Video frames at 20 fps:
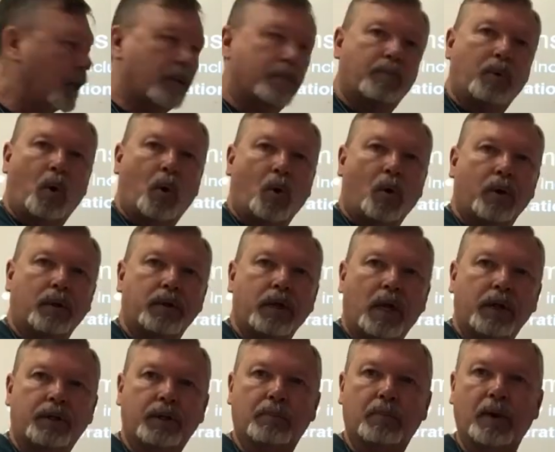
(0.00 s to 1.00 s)

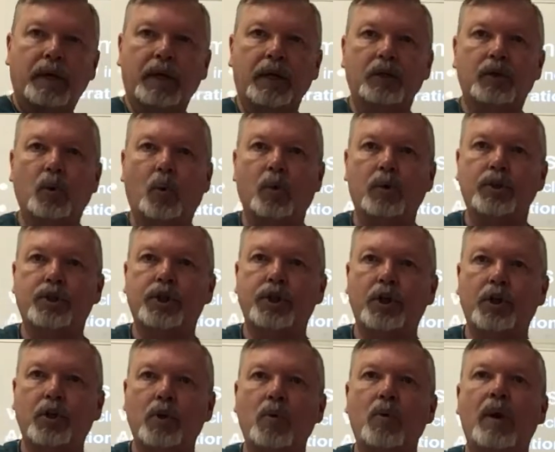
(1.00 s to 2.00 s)
board, to bring it towards
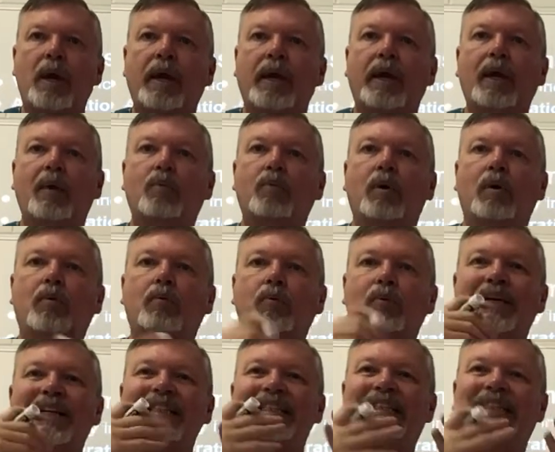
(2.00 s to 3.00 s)
you. It will
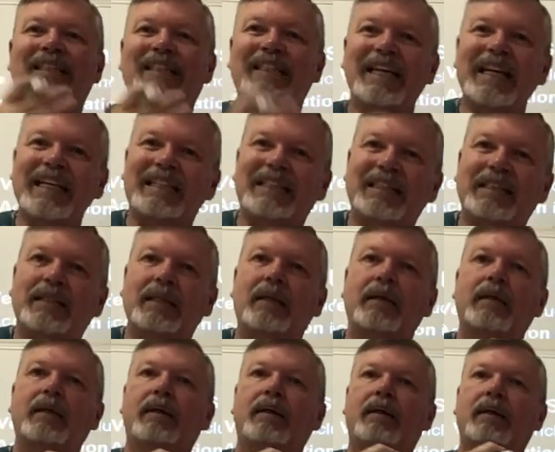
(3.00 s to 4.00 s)
resist
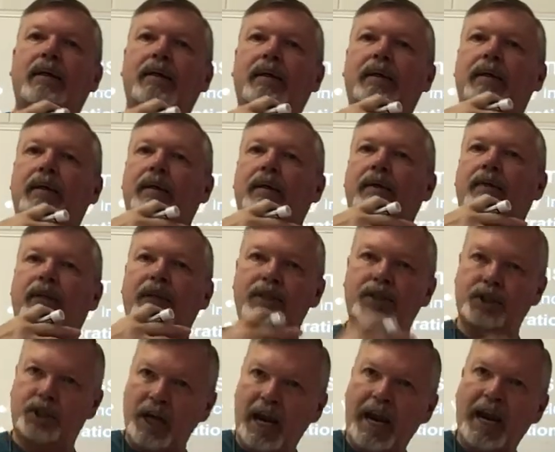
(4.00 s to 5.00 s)

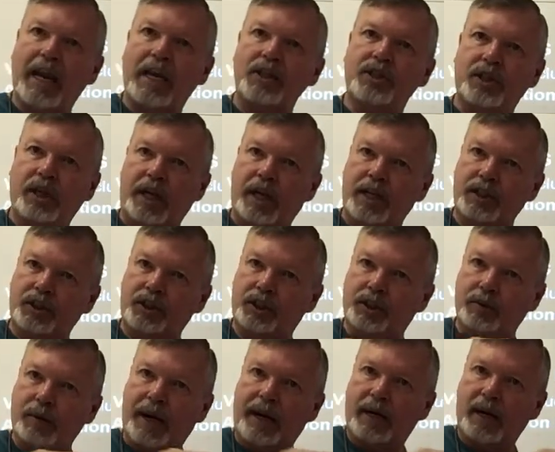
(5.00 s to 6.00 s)
this change in its
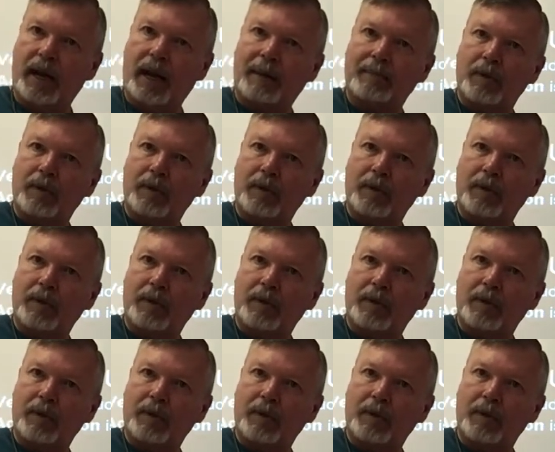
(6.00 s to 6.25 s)
straight line